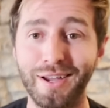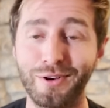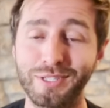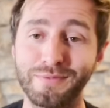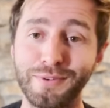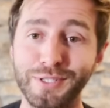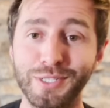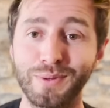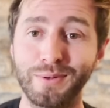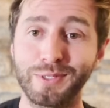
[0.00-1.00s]
Got some
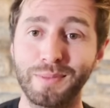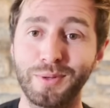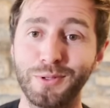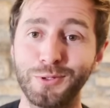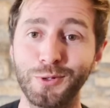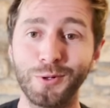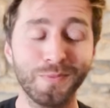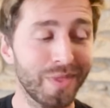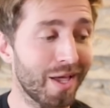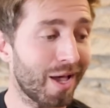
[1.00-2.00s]
footage when I was up on the tour,
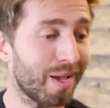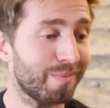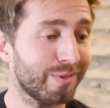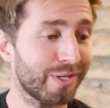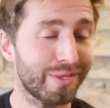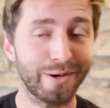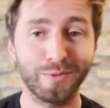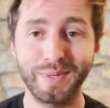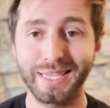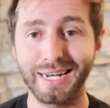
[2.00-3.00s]
so that
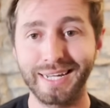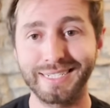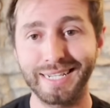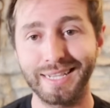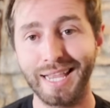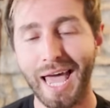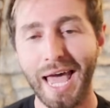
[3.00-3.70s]
will be the nice little